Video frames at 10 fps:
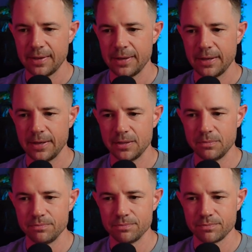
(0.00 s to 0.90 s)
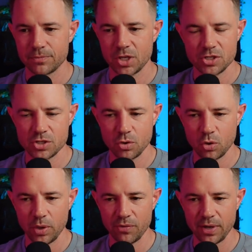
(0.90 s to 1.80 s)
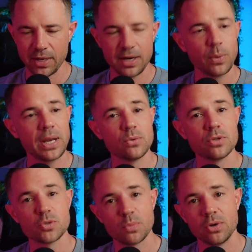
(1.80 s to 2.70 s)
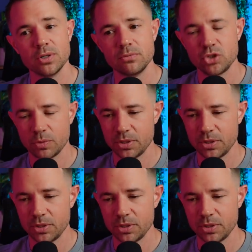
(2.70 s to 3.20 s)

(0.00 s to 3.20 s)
because it's not quite right. And I went out this morning, jumped in